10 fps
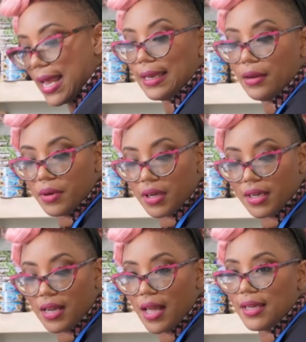and then we're gonna
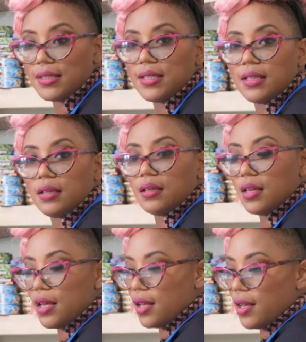cut into the
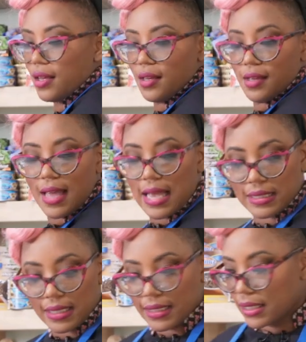
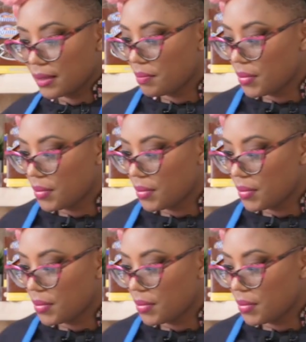exciting